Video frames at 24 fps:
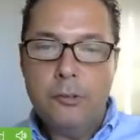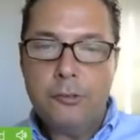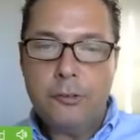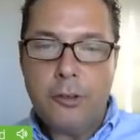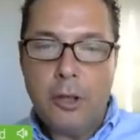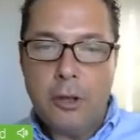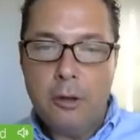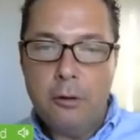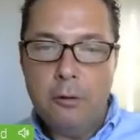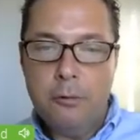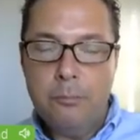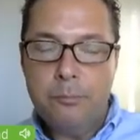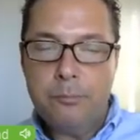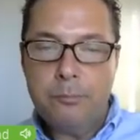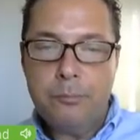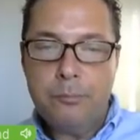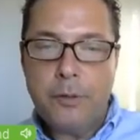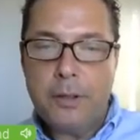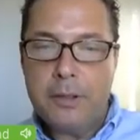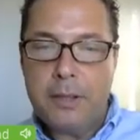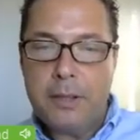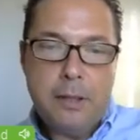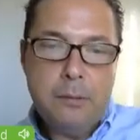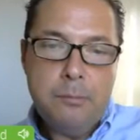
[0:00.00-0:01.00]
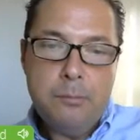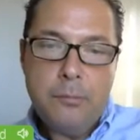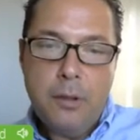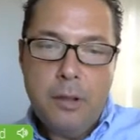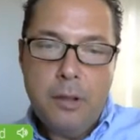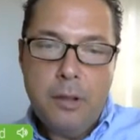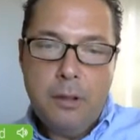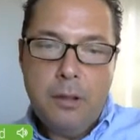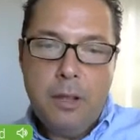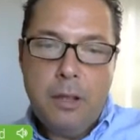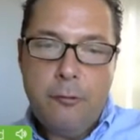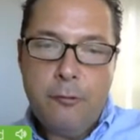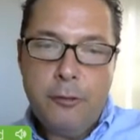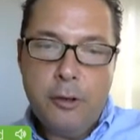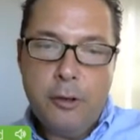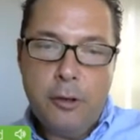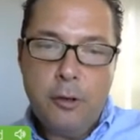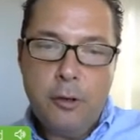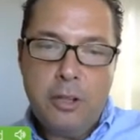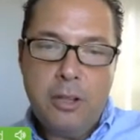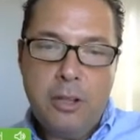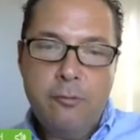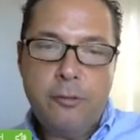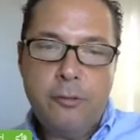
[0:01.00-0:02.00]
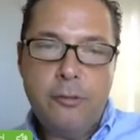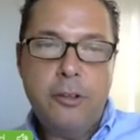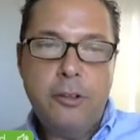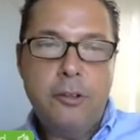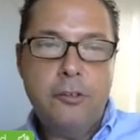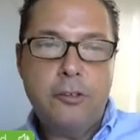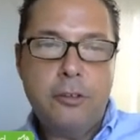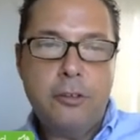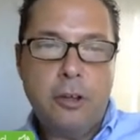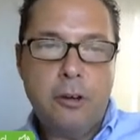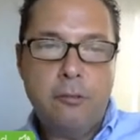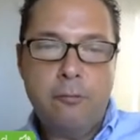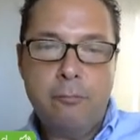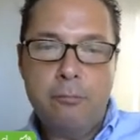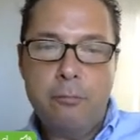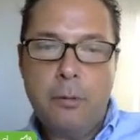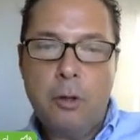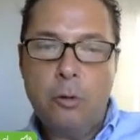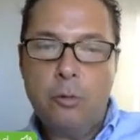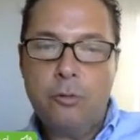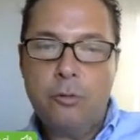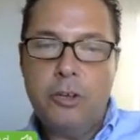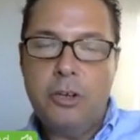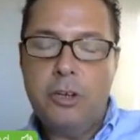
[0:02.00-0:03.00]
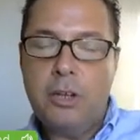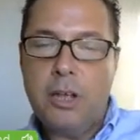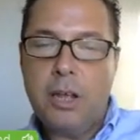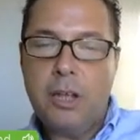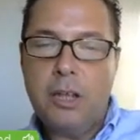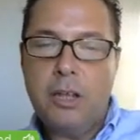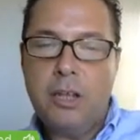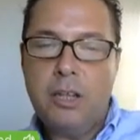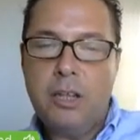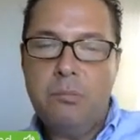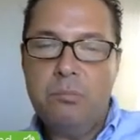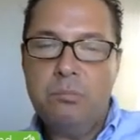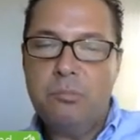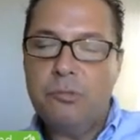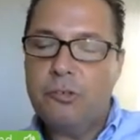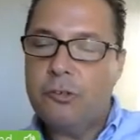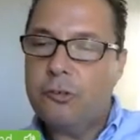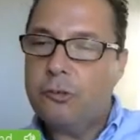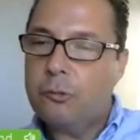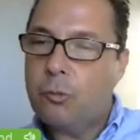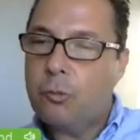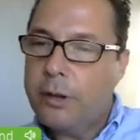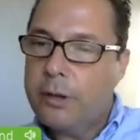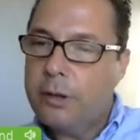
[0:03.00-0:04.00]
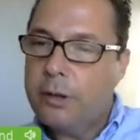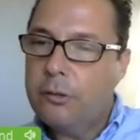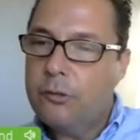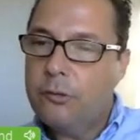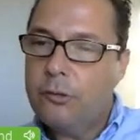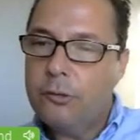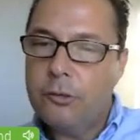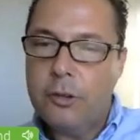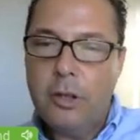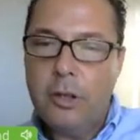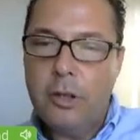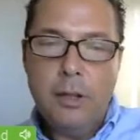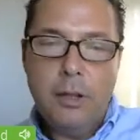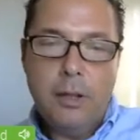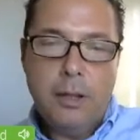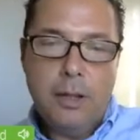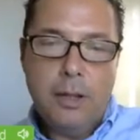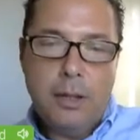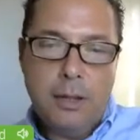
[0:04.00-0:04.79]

So again, if you're looking for these kind of multi-day swings,